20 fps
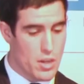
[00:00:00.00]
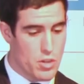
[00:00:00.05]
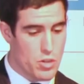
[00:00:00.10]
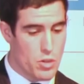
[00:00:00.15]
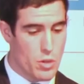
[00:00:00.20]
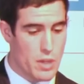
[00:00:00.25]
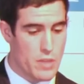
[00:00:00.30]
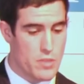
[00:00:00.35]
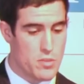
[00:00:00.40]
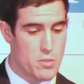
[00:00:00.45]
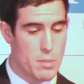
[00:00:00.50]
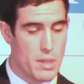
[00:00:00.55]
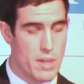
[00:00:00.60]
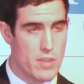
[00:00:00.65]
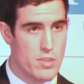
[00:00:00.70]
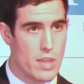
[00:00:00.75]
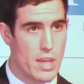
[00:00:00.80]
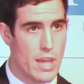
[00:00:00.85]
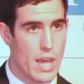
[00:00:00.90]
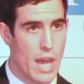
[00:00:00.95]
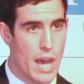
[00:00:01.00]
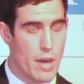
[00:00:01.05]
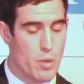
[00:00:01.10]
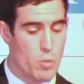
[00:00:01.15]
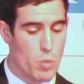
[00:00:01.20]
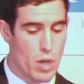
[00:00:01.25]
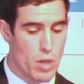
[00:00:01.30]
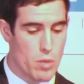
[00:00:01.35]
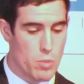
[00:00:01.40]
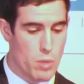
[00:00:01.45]
nuclear stability at a
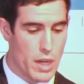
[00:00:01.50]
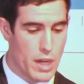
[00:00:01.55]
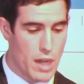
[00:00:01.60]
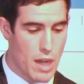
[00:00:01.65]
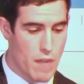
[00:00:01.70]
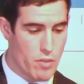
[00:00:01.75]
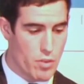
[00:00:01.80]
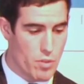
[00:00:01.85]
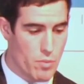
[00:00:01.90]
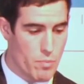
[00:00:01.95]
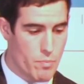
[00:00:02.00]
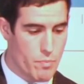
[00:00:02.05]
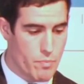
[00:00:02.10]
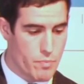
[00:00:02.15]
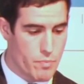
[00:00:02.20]
worldwide level.